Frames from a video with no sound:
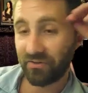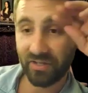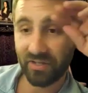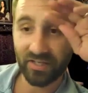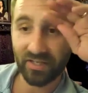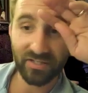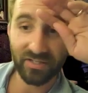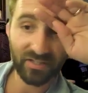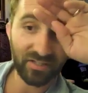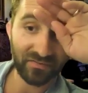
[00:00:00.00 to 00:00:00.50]
only thing
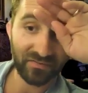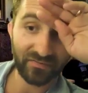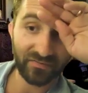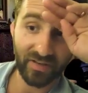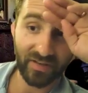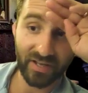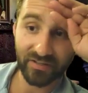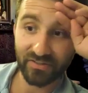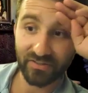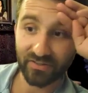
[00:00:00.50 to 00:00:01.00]
in his
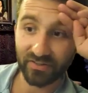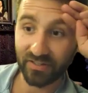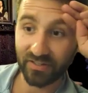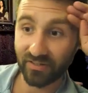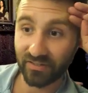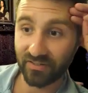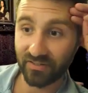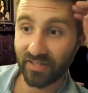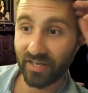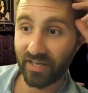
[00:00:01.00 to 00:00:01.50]
defense
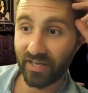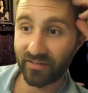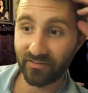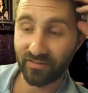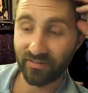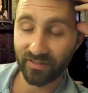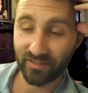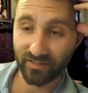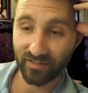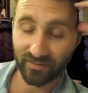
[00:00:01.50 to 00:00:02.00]
is that
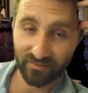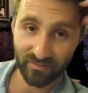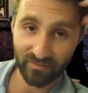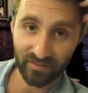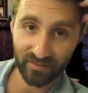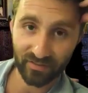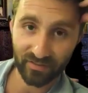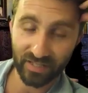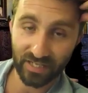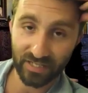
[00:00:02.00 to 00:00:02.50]

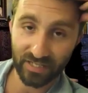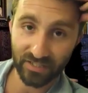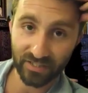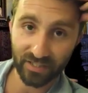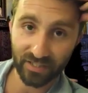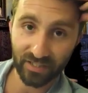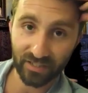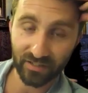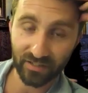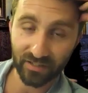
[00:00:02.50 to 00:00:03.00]
they
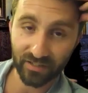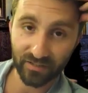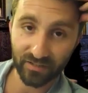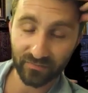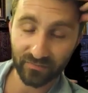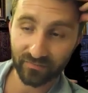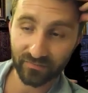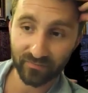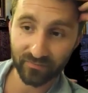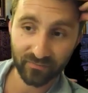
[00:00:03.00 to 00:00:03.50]
studied
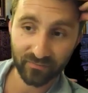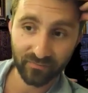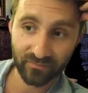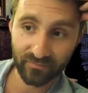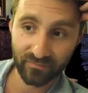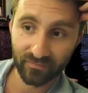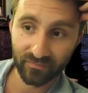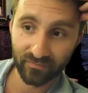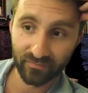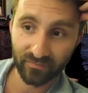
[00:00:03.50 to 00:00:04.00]

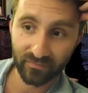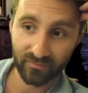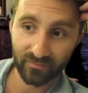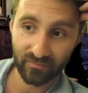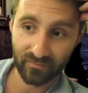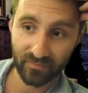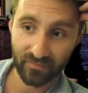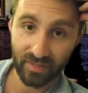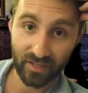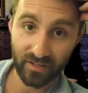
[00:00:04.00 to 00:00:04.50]

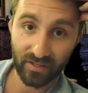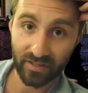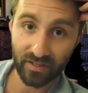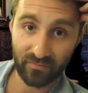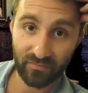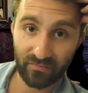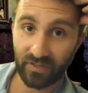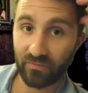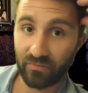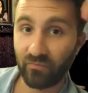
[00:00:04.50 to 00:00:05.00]

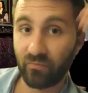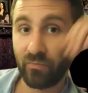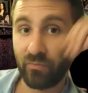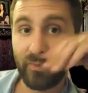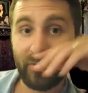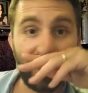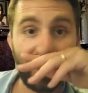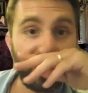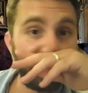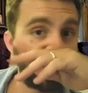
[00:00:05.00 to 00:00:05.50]
they
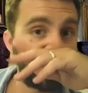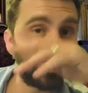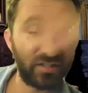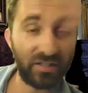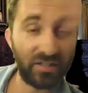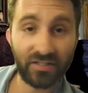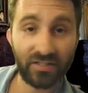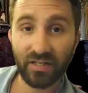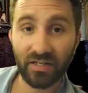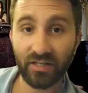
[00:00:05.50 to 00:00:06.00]

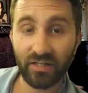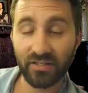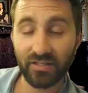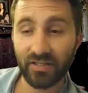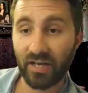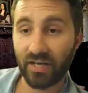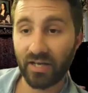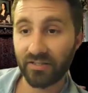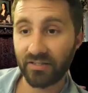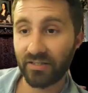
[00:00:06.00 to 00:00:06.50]
meticulously studied these
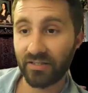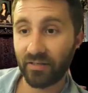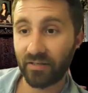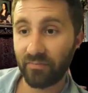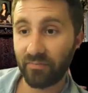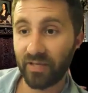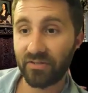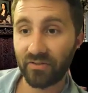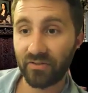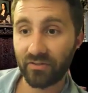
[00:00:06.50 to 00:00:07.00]
guys and
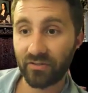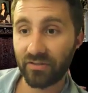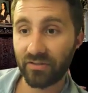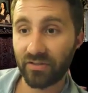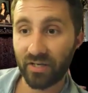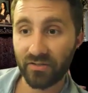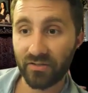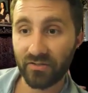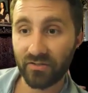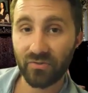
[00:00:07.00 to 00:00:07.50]
said basically
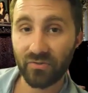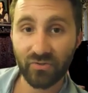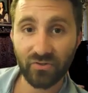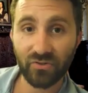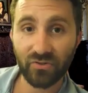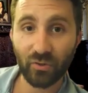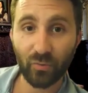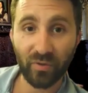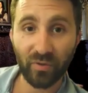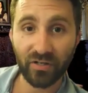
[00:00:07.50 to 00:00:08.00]
this guy's too
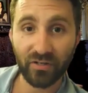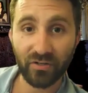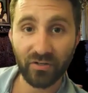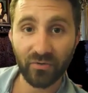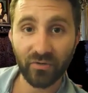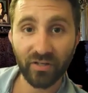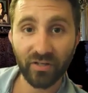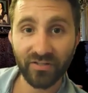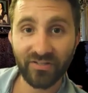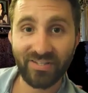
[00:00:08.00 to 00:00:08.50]
stupid to
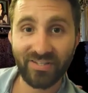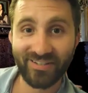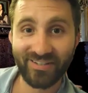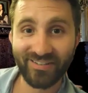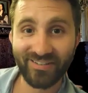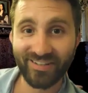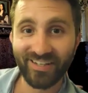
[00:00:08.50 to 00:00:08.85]
do this.